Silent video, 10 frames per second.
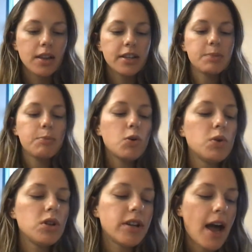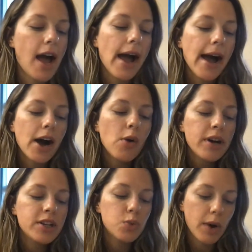This book will look at how
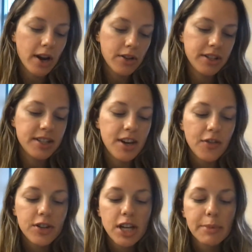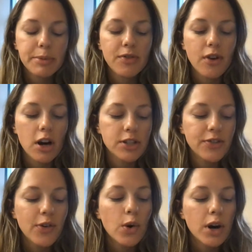and where these different types of rocks
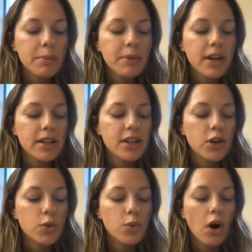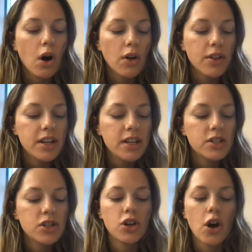form and tell you all they need
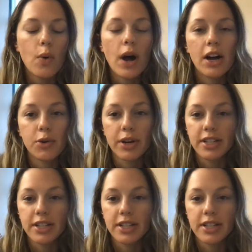to know how to